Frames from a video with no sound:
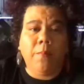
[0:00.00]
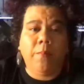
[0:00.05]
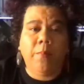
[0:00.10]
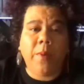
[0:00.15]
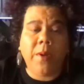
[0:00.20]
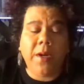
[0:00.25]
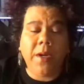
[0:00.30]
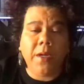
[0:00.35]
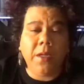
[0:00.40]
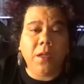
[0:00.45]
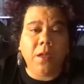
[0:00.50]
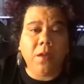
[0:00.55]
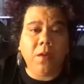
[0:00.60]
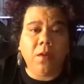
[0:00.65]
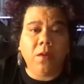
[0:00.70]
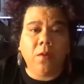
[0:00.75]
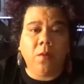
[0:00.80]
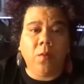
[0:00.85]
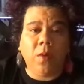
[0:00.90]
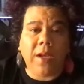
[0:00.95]
But
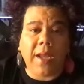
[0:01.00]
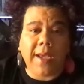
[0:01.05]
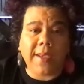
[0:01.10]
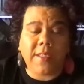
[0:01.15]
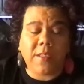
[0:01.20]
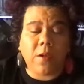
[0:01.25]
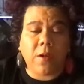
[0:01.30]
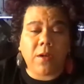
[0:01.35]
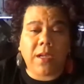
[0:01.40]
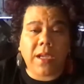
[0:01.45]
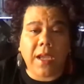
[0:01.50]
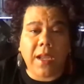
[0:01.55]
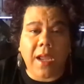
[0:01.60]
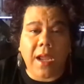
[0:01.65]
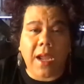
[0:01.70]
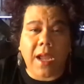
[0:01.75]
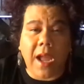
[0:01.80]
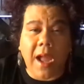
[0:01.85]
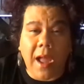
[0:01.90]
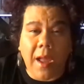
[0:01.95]
when I start
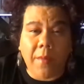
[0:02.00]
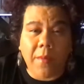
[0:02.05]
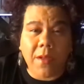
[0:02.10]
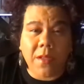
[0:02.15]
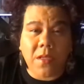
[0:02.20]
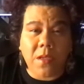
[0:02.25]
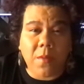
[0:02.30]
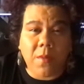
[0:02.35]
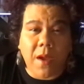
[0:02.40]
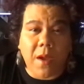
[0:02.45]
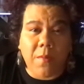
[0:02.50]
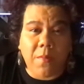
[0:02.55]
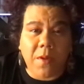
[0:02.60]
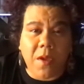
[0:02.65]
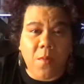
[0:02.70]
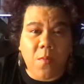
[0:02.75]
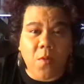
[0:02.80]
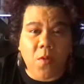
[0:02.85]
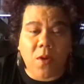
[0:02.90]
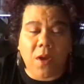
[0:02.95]
getting comments about
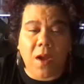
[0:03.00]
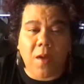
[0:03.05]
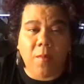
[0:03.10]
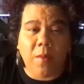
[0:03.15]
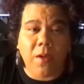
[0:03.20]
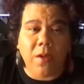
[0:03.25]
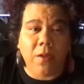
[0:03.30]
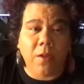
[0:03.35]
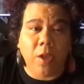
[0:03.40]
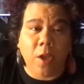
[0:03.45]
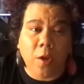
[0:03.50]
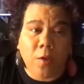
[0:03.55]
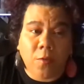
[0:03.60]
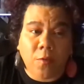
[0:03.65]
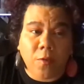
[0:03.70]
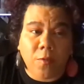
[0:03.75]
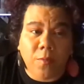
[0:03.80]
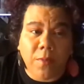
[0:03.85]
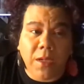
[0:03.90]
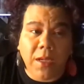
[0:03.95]
people coming to look
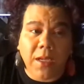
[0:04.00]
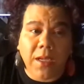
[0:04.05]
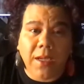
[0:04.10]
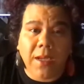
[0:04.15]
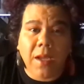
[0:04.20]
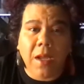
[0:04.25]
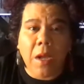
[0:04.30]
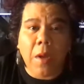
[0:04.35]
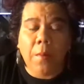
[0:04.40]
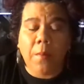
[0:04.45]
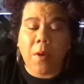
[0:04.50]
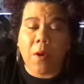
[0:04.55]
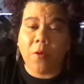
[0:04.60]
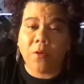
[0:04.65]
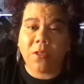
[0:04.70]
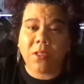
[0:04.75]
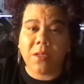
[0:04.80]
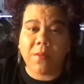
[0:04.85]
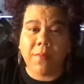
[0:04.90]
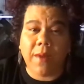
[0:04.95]
for me,
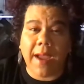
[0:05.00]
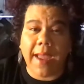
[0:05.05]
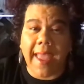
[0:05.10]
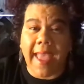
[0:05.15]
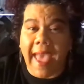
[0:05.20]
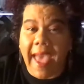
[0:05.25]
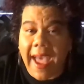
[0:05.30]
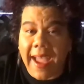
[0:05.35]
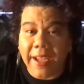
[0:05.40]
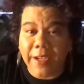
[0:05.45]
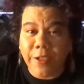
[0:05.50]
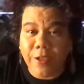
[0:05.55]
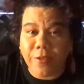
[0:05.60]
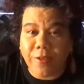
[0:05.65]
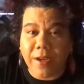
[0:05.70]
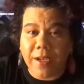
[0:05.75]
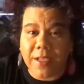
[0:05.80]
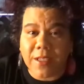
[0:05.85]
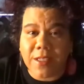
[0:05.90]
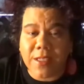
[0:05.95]
posting my
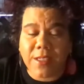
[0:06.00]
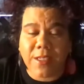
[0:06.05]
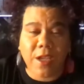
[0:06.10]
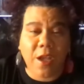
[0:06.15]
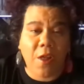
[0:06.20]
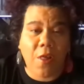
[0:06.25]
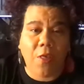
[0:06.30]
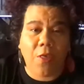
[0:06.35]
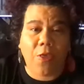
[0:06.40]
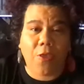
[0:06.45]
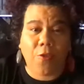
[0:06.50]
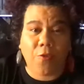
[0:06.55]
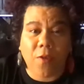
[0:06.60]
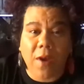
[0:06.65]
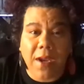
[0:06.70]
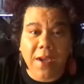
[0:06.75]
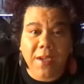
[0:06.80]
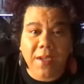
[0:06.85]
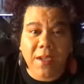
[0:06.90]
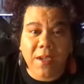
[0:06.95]
address,
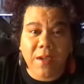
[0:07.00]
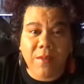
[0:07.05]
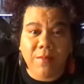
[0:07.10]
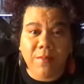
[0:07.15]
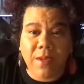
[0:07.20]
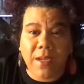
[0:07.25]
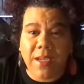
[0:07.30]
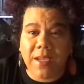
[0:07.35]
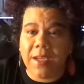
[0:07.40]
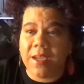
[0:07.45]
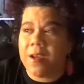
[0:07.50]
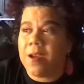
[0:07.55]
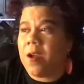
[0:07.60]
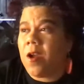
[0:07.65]
threatening me,